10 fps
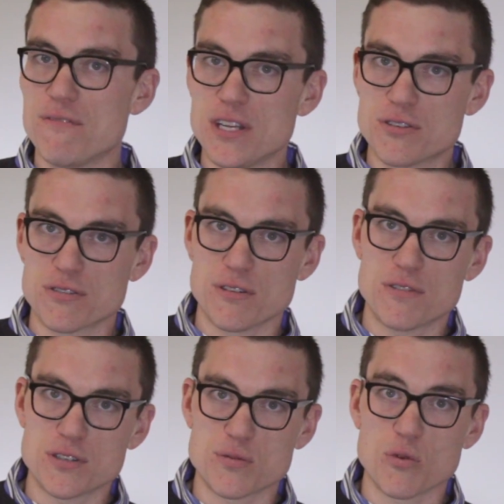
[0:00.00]
features of
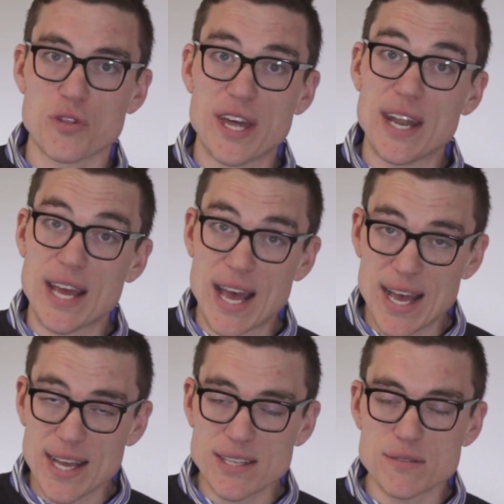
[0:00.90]
this rule that
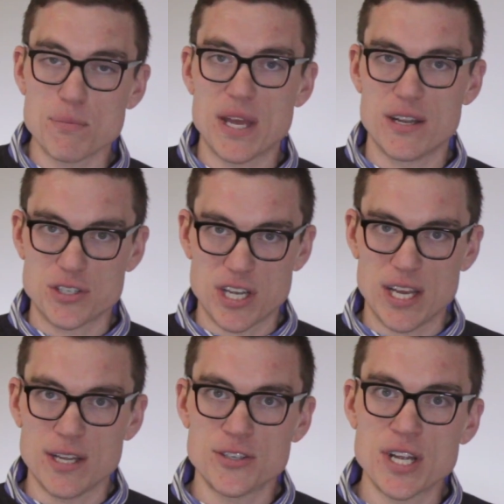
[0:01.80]
has made a
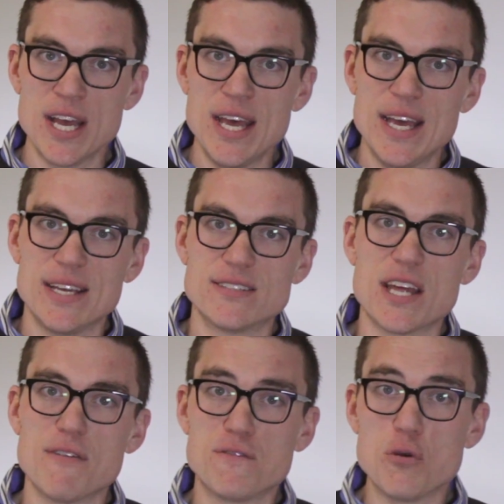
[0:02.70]
change is
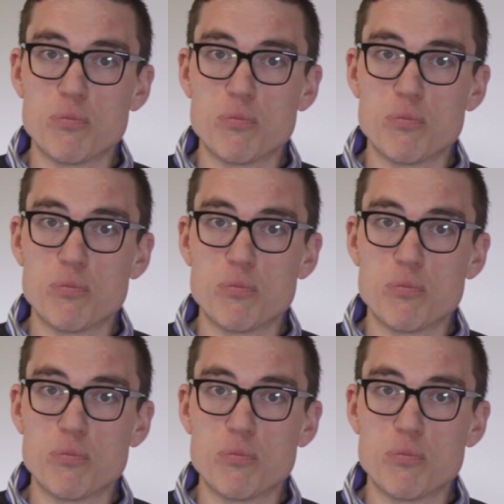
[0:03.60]
that if you